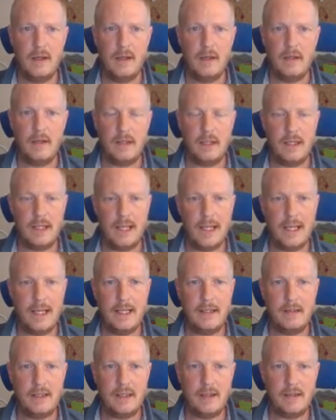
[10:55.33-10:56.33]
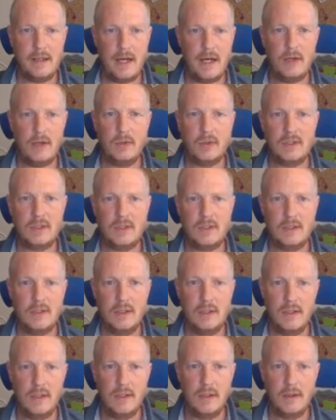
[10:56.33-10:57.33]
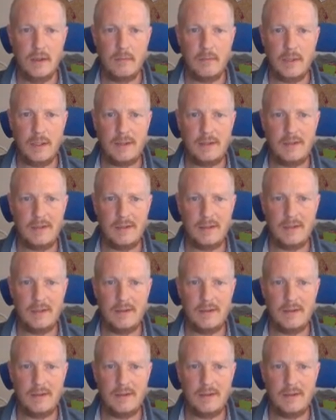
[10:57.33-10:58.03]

that land, that house. But